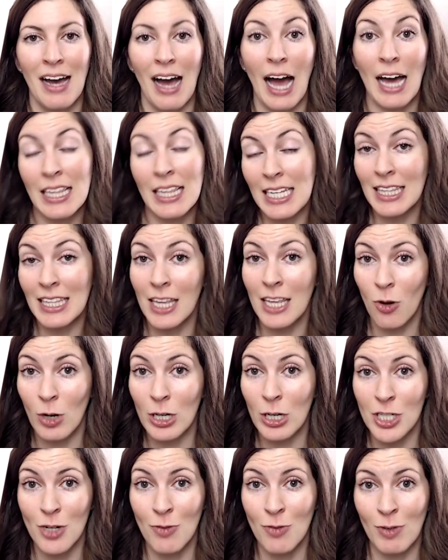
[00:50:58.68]
I think the
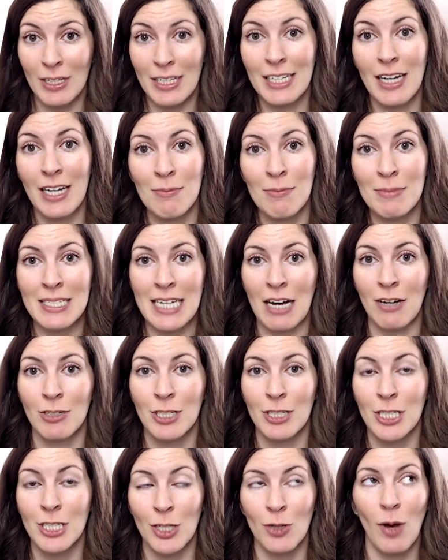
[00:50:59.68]
question really comes
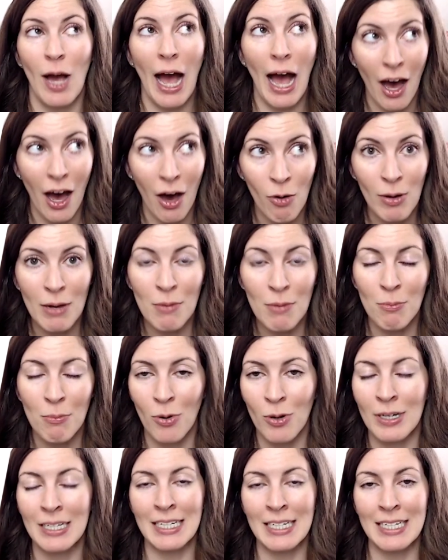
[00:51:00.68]
down to how
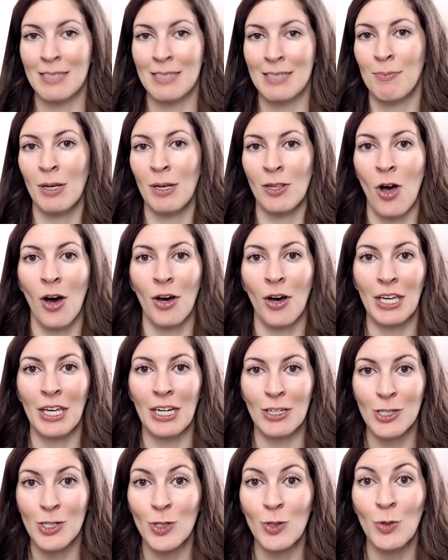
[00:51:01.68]
important
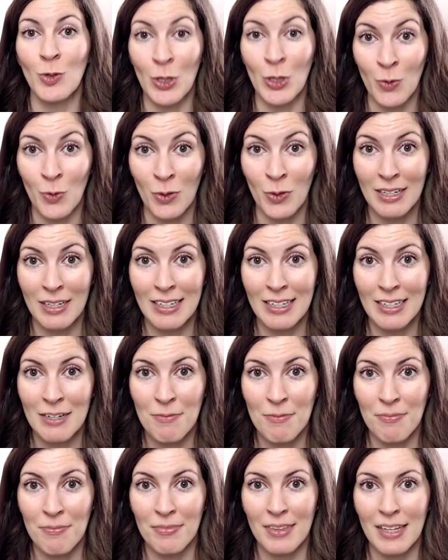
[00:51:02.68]
belonging to you?
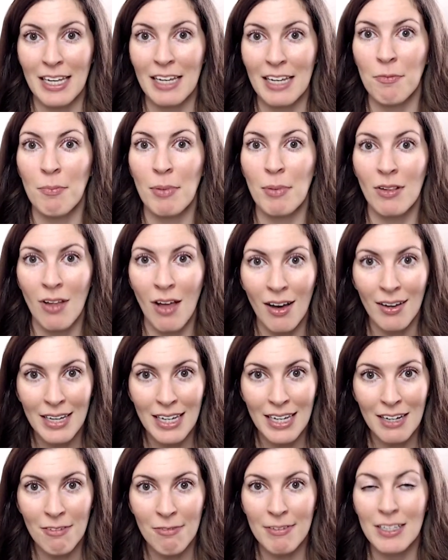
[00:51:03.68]
If
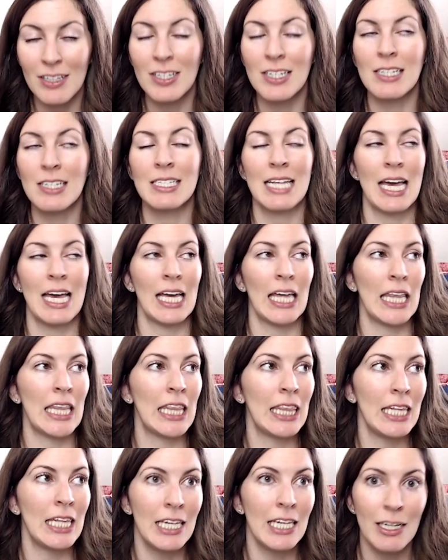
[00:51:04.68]
belonging feels like
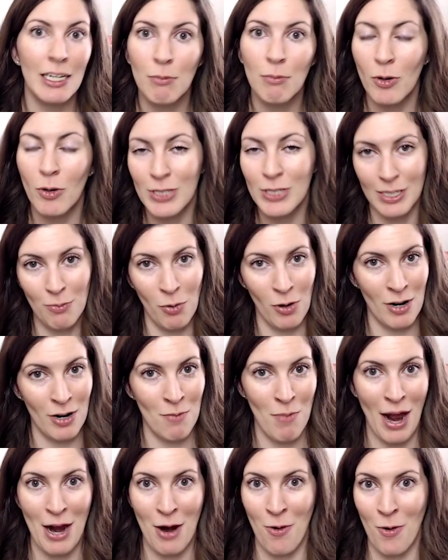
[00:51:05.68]
the most
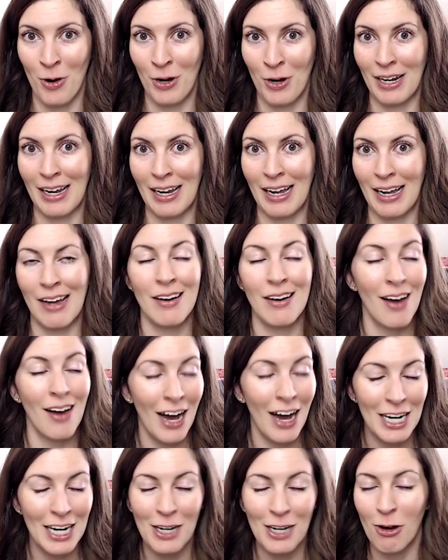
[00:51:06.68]
important priority, a
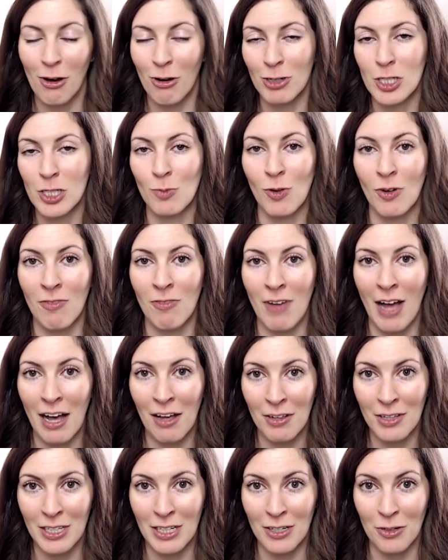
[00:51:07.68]
non negotiable
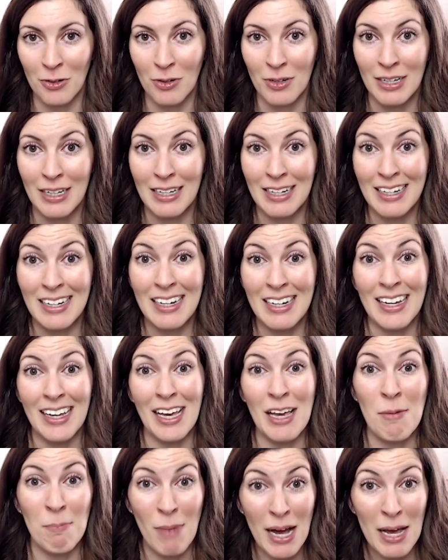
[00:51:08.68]
value,
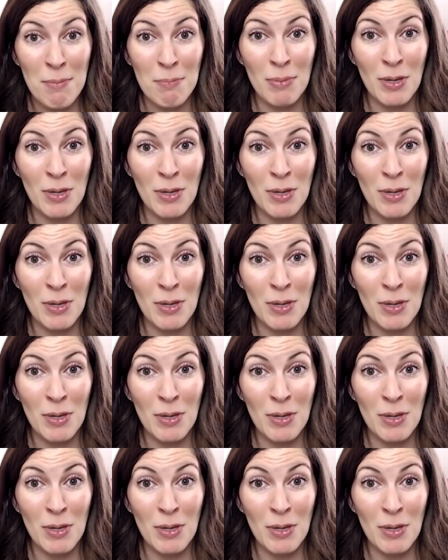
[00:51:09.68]
it might